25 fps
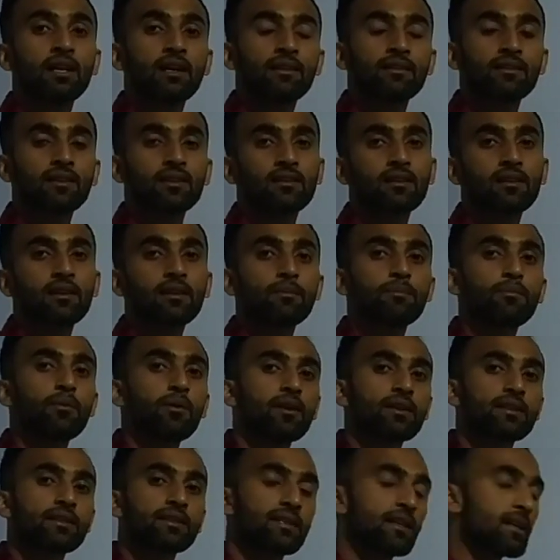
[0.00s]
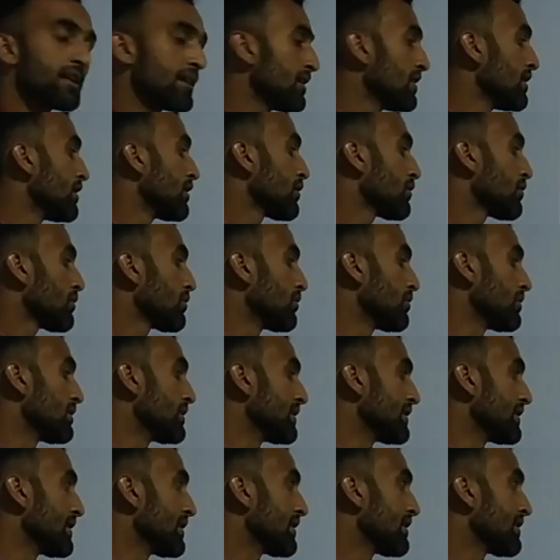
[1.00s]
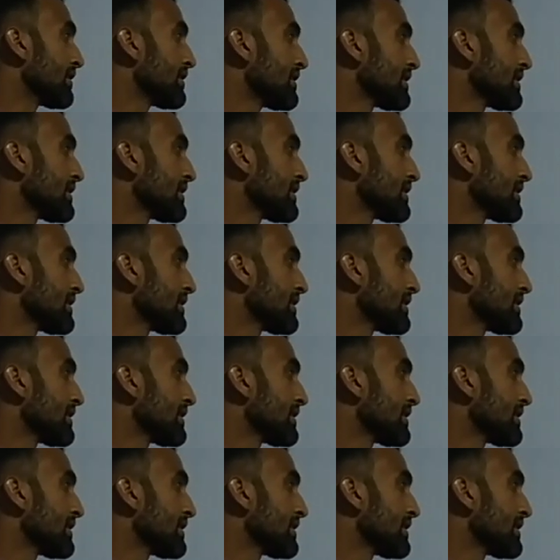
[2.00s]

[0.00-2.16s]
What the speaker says: the 3 points are collinear.